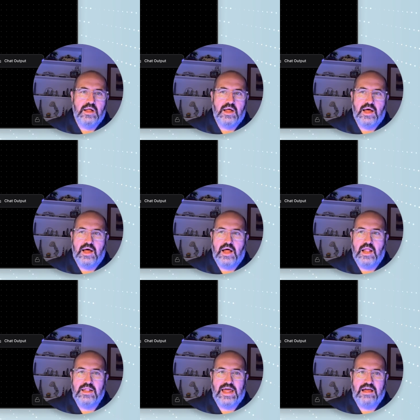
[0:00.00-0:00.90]

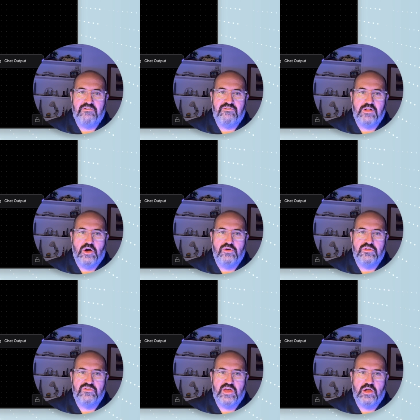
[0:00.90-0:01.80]
langflow
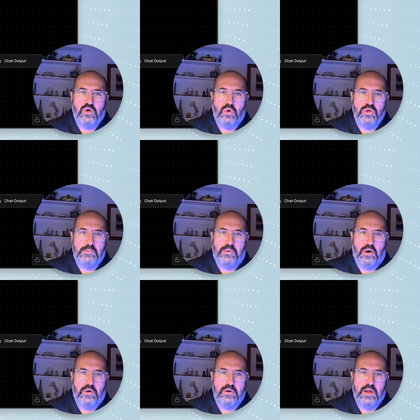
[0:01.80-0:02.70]
to say call
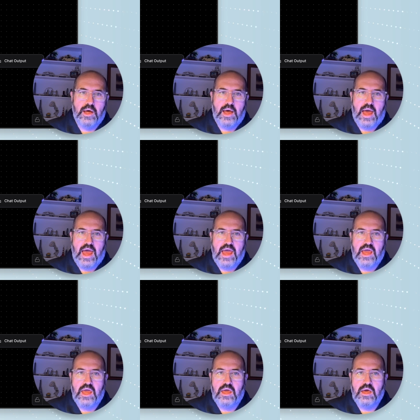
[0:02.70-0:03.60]
upon
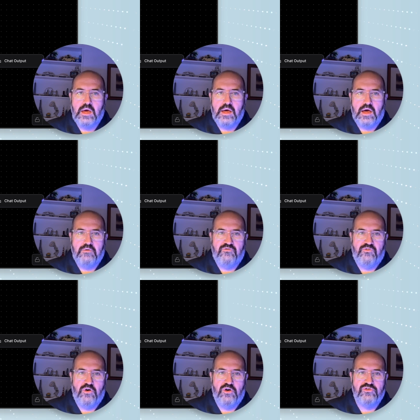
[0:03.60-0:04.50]
a
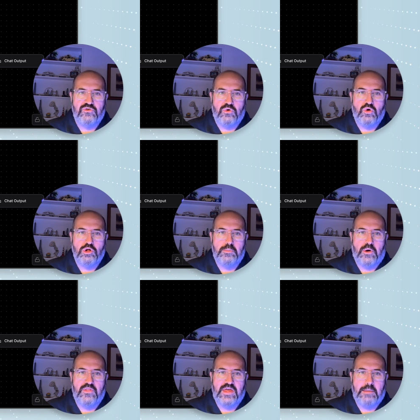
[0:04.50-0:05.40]
version, or call
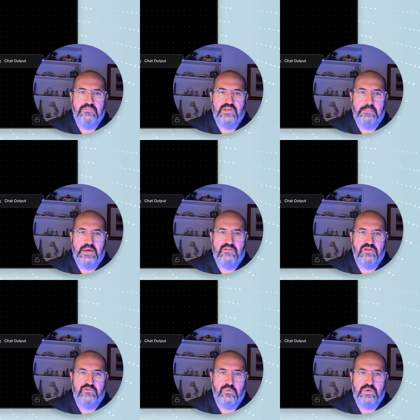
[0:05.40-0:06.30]
upon the MCP
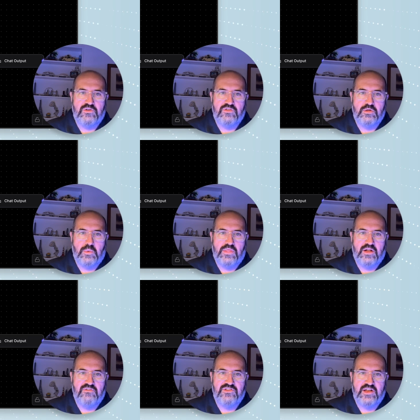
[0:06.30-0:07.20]
server, which is the one that
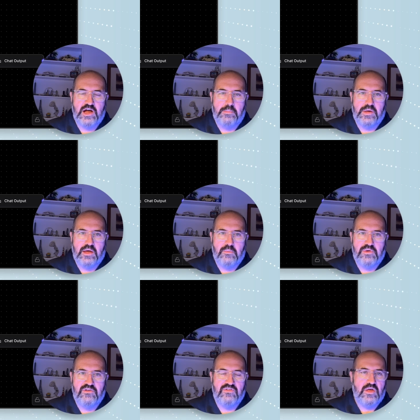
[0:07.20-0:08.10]
I've set up here,
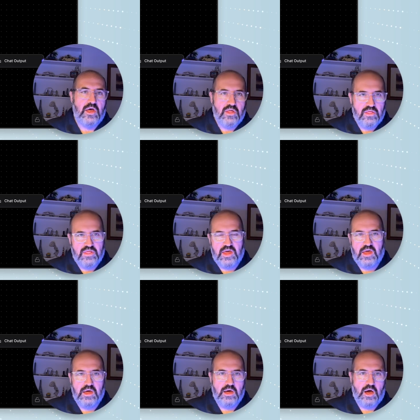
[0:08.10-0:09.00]
which is
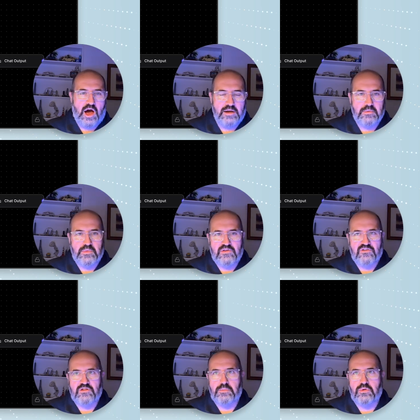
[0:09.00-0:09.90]
the item that we
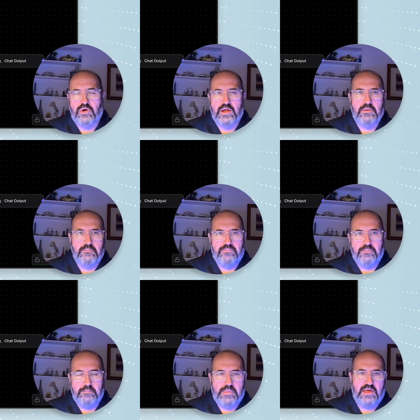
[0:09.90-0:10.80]
just deployed
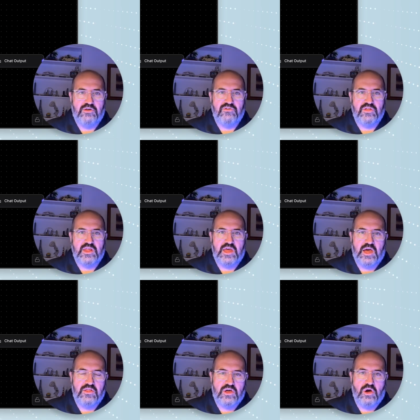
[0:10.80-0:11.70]
using
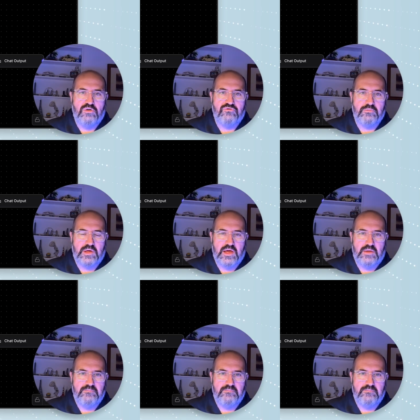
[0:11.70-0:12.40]
the code from Git.